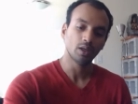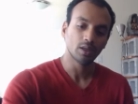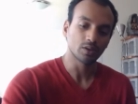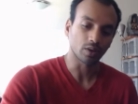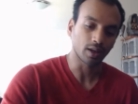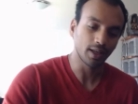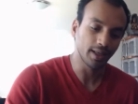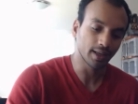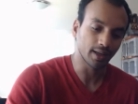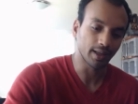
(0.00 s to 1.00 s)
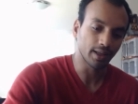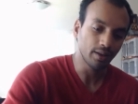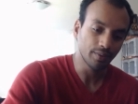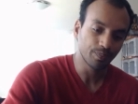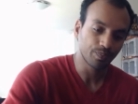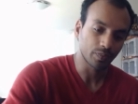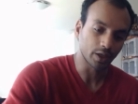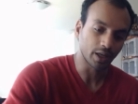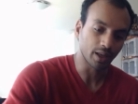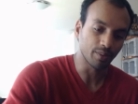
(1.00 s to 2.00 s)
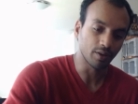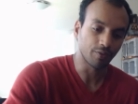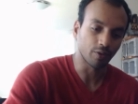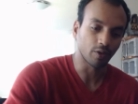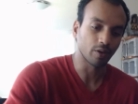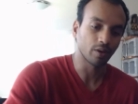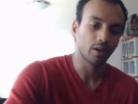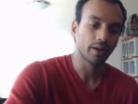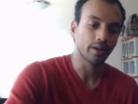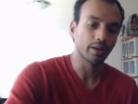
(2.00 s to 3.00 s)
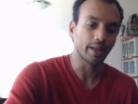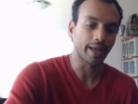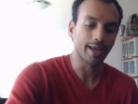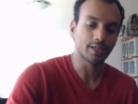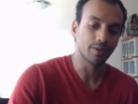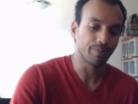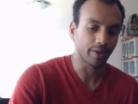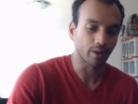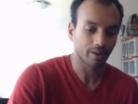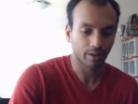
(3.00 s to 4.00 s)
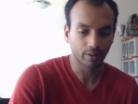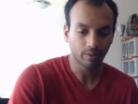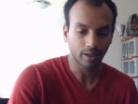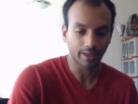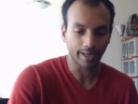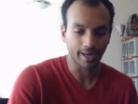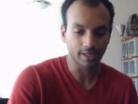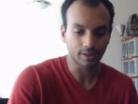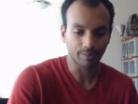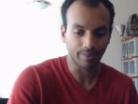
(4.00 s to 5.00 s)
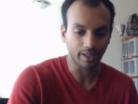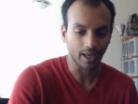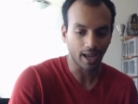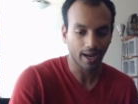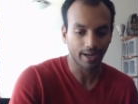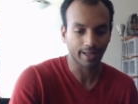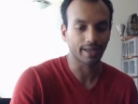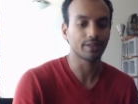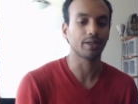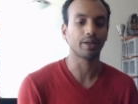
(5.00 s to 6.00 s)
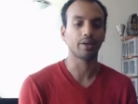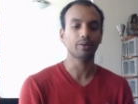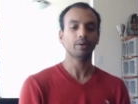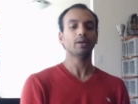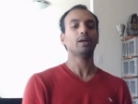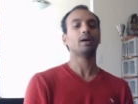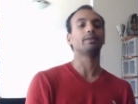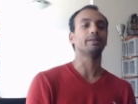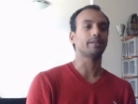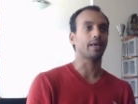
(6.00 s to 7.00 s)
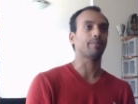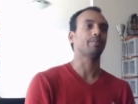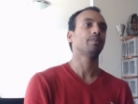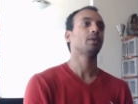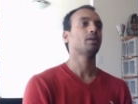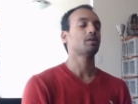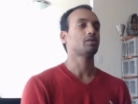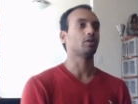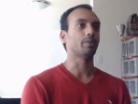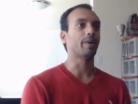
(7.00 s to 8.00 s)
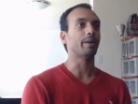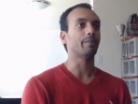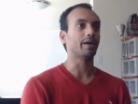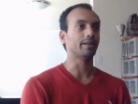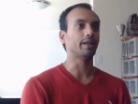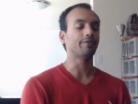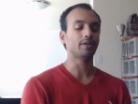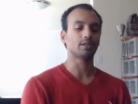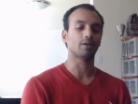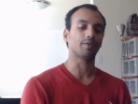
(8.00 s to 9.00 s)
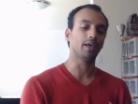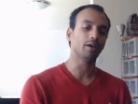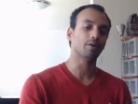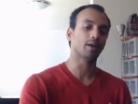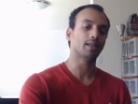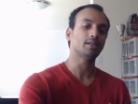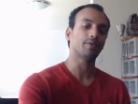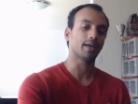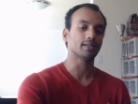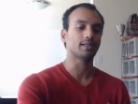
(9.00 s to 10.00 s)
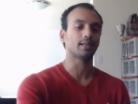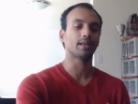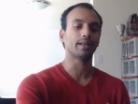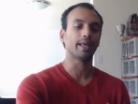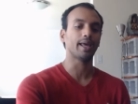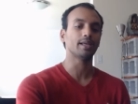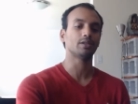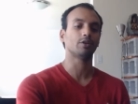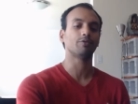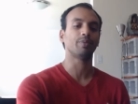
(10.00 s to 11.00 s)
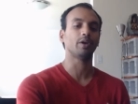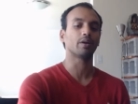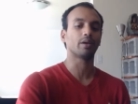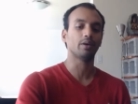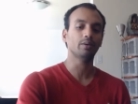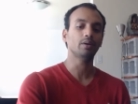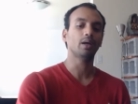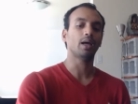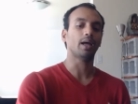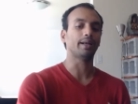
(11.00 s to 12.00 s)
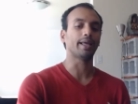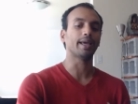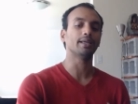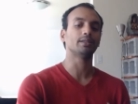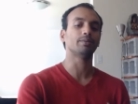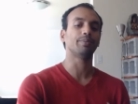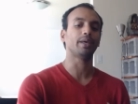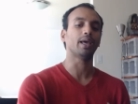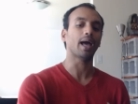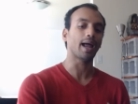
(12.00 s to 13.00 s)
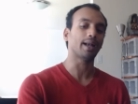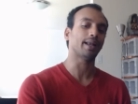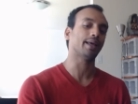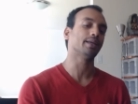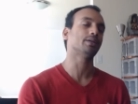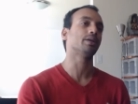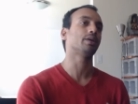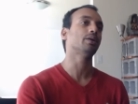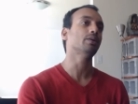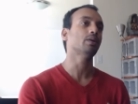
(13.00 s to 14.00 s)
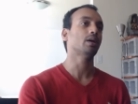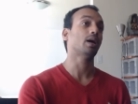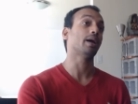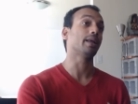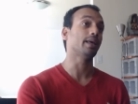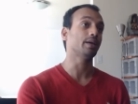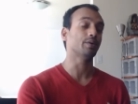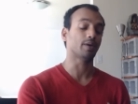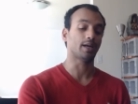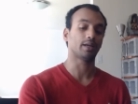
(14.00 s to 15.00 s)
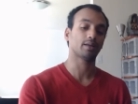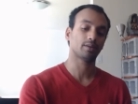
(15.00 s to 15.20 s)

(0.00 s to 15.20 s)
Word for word: so clearly the table for negation P or Q and negation P and negation Q are the same so the, by, by the definition of equivalence we can say that negation of P or Q and negation P and negation Q are equivalent